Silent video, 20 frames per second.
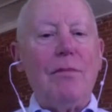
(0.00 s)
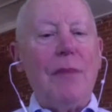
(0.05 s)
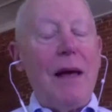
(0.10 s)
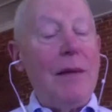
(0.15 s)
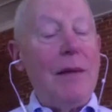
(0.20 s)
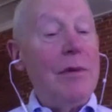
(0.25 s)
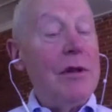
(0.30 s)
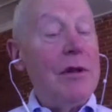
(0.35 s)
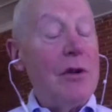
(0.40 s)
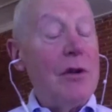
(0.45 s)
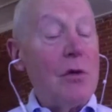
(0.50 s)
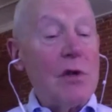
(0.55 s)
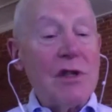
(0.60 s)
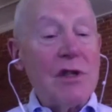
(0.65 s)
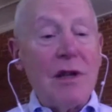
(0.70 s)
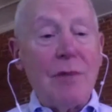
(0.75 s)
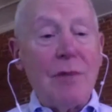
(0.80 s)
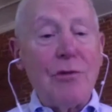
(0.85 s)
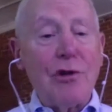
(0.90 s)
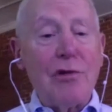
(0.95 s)
Maybe there was
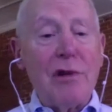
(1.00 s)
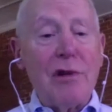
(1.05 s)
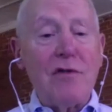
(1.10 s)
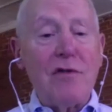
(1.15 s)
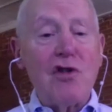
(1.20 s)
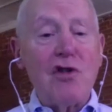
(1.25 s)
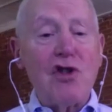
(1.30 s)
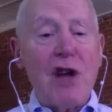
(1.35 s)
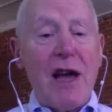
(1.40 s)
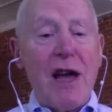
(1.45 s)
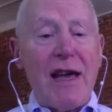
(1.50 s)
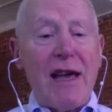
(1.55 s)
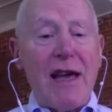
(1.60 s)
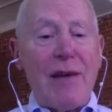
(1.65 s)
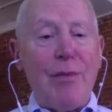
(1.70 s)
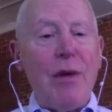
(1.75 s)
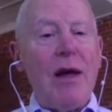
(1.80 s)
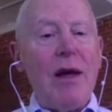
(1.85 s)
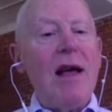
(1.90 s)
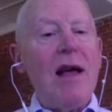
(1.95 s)
some degree of
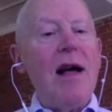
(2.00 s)
shame,